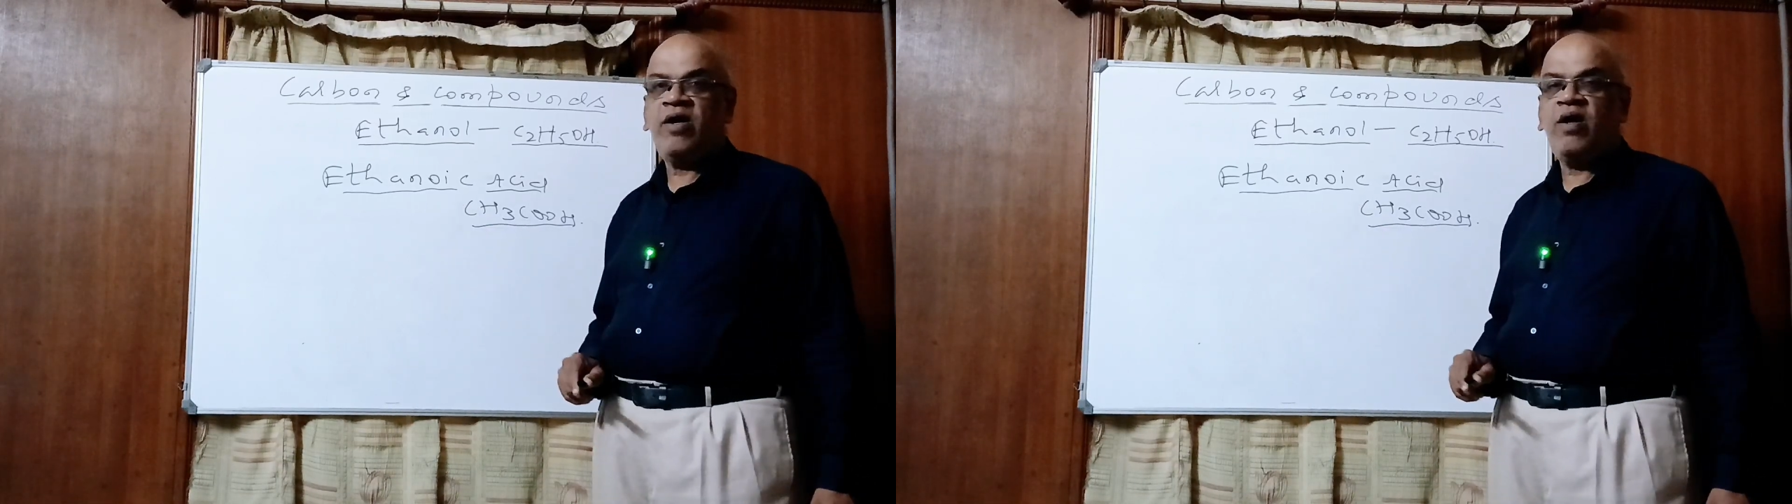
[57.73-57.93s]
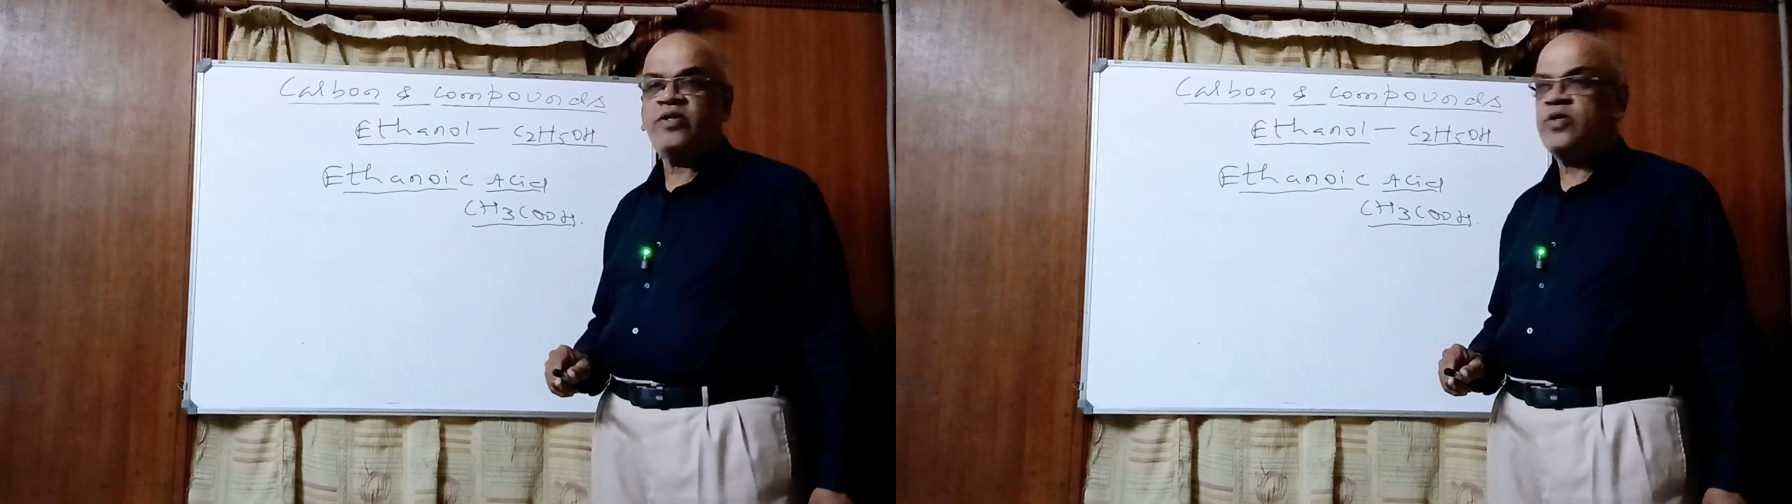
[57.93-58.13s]

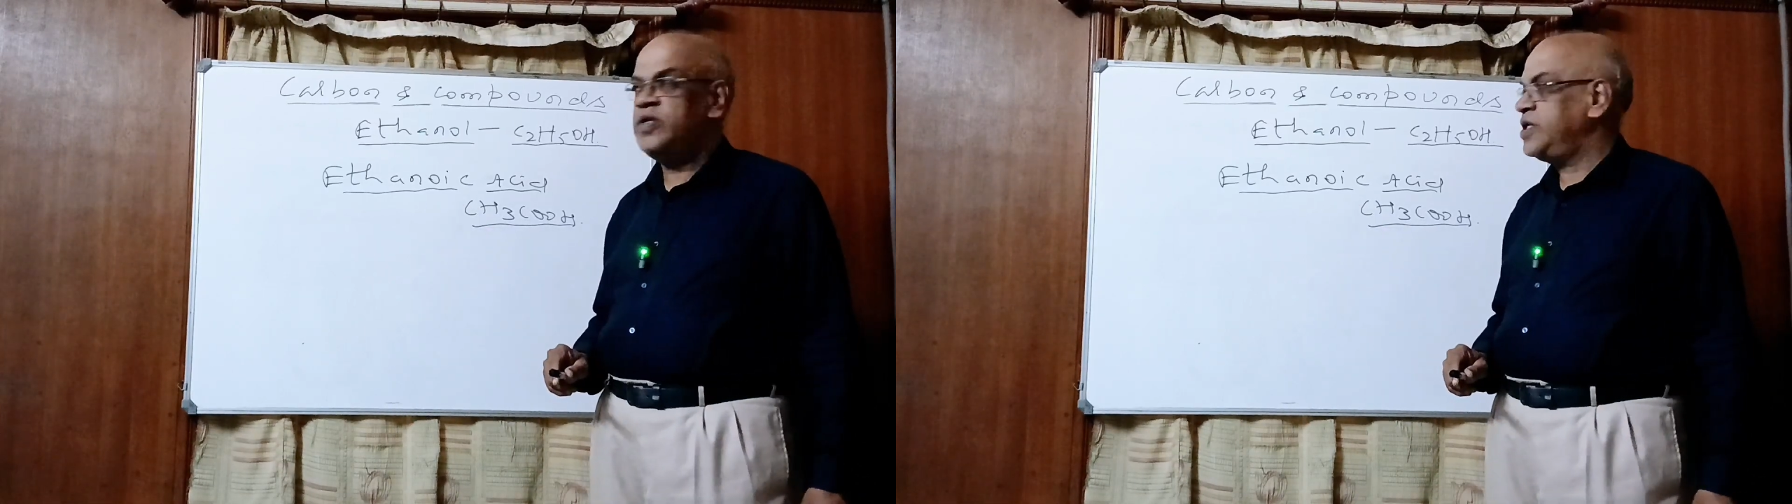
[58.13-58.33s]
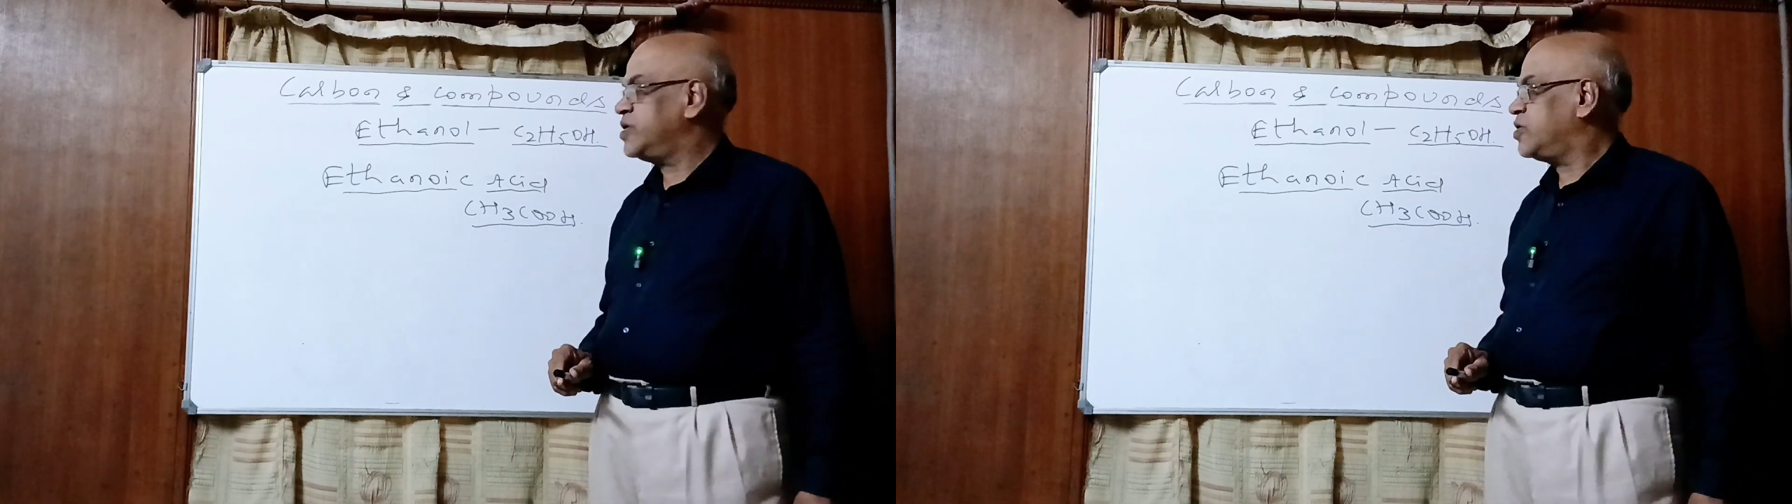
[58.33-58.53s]
Also it
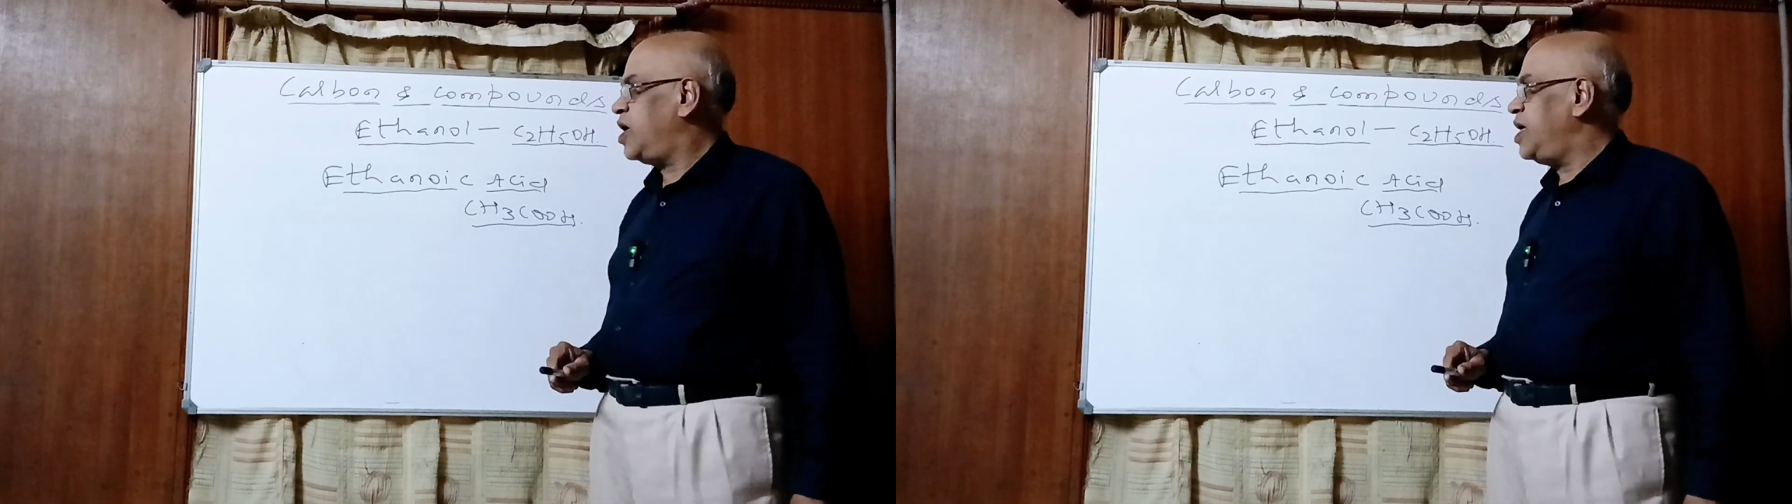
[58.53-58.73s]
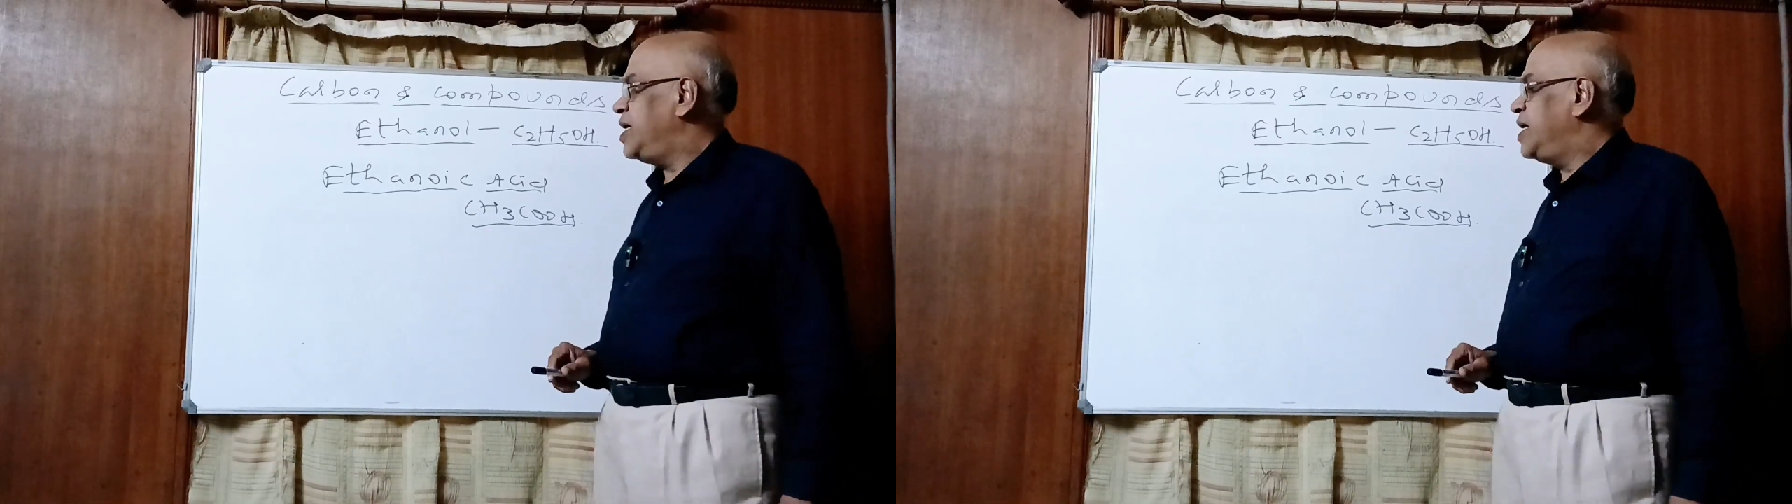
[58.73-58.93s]
is
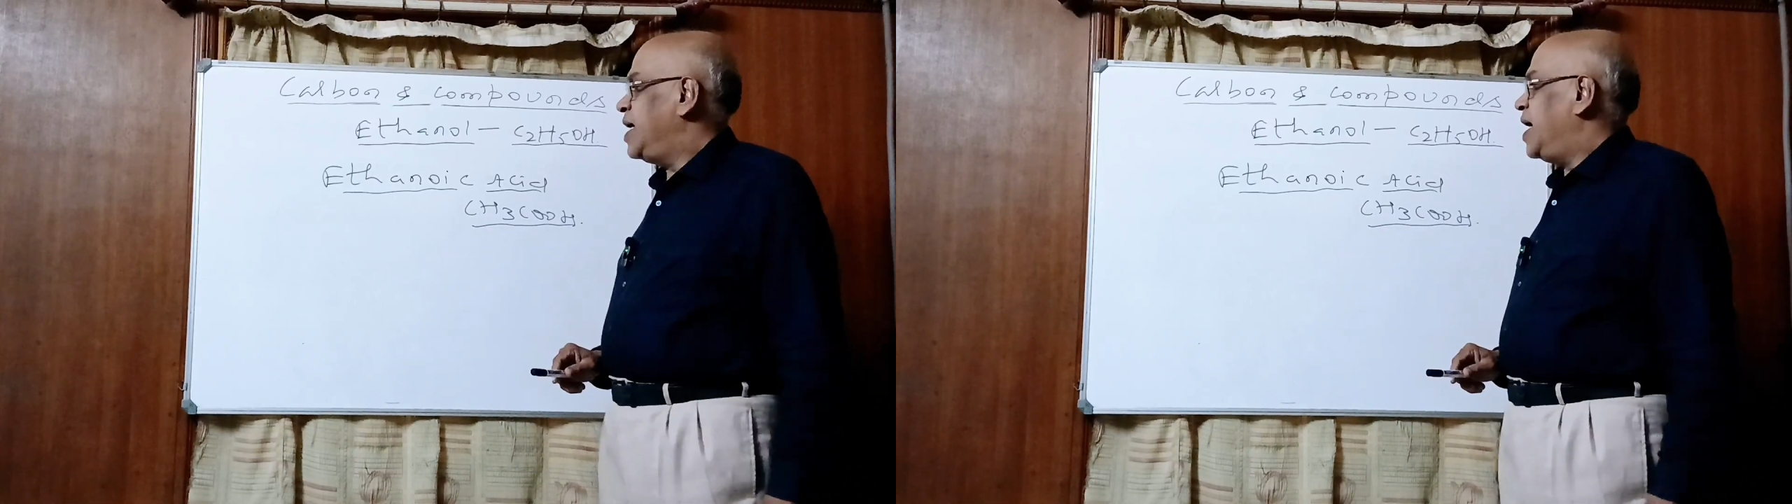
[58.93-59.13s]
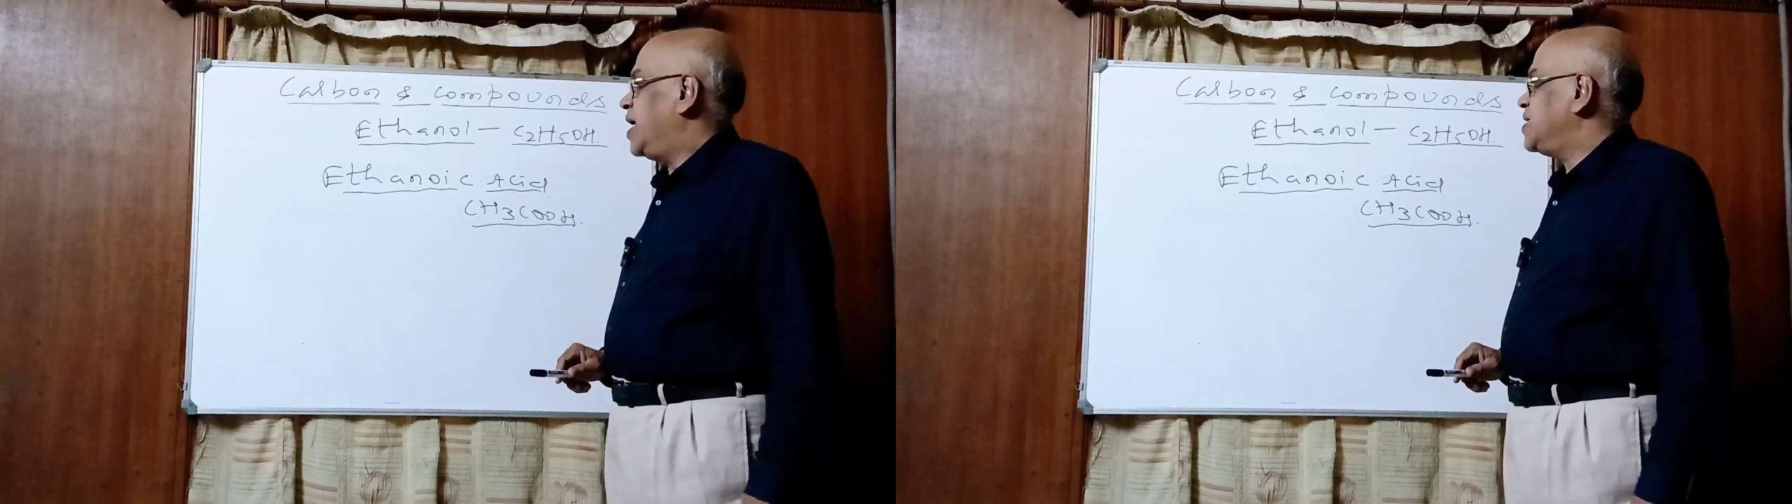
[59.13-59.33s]
called
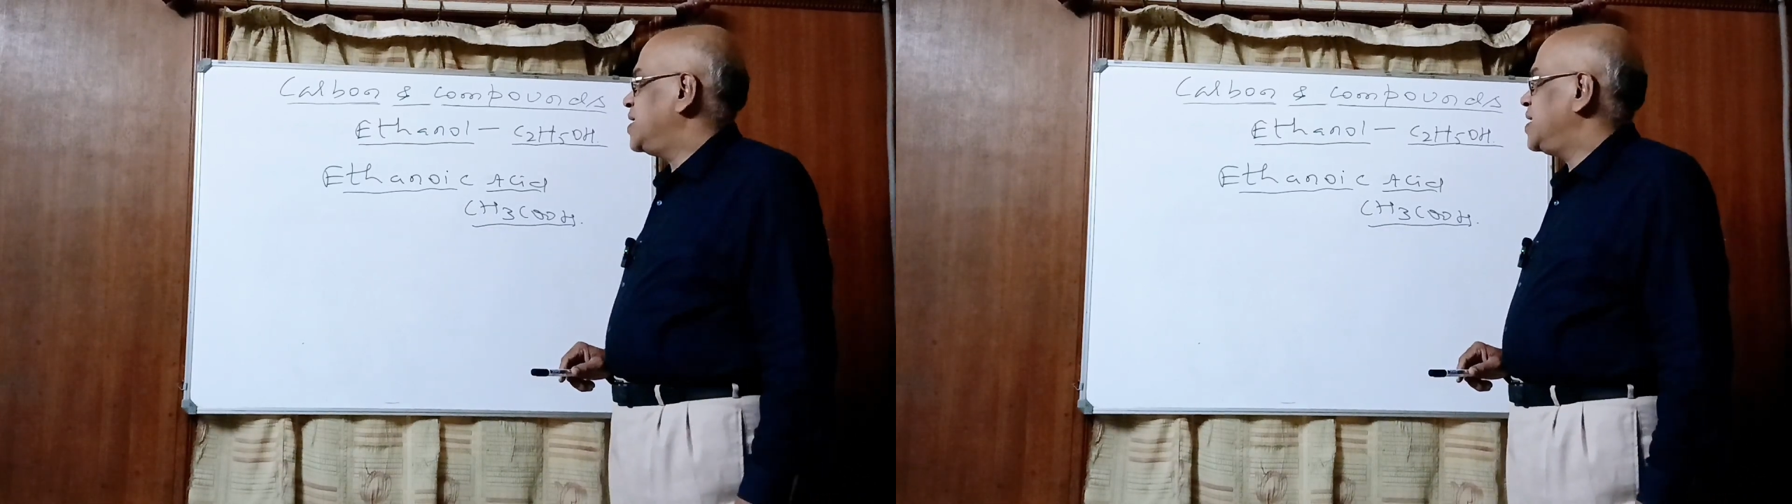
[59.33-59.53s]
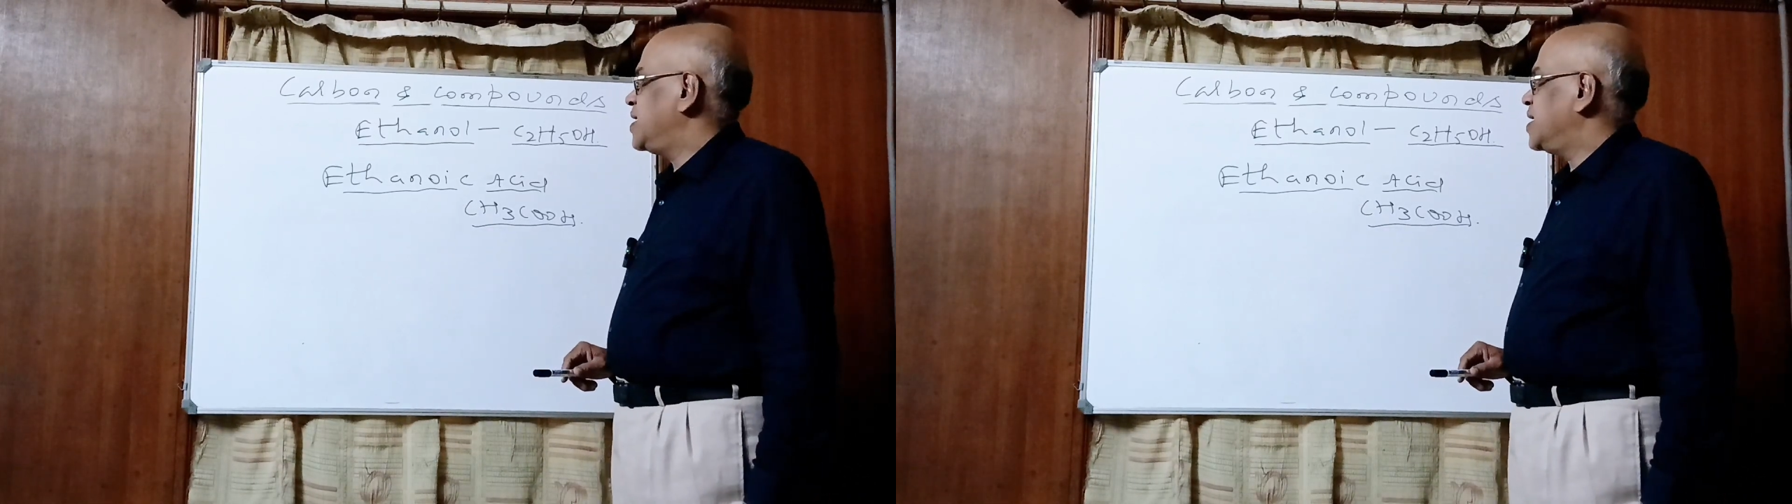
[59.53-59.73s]
acetic